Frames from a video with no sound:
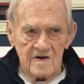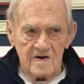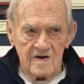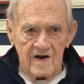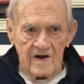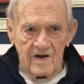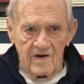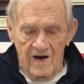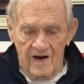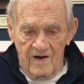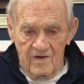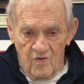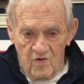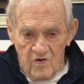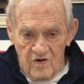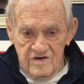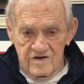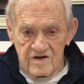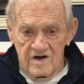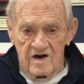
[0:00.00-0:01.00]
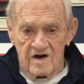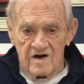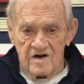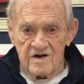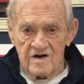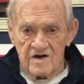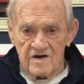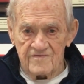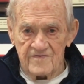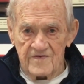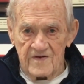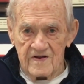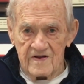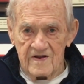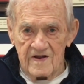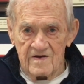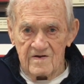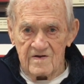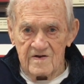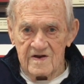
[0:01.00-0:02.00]
I worked hard enough.
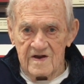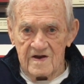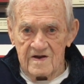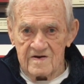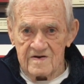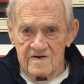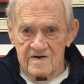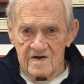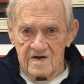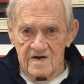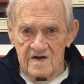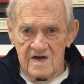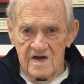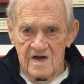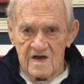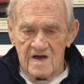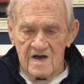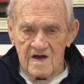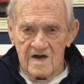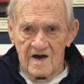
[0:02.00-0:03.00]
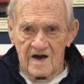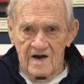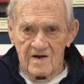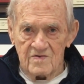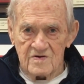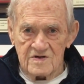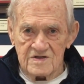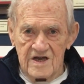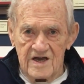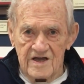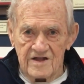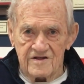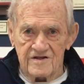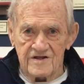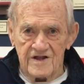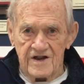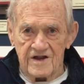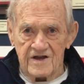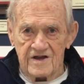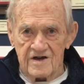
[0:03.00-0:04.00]
I was
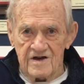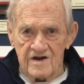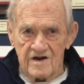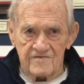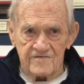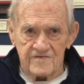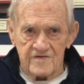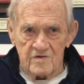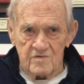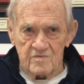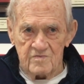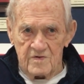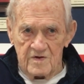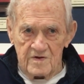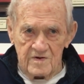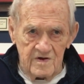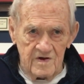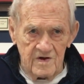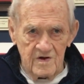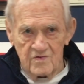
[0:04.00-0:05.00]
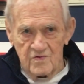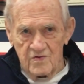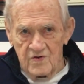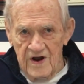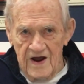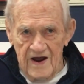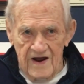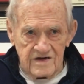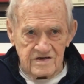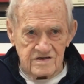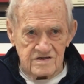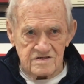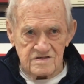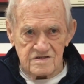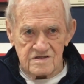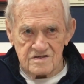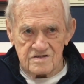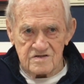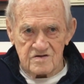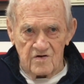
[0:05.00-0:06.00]
athletic enough, you know, my reactions
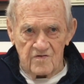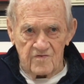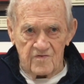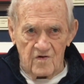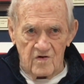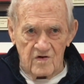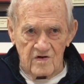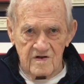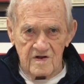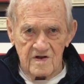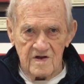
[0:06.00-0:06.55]
and so forth,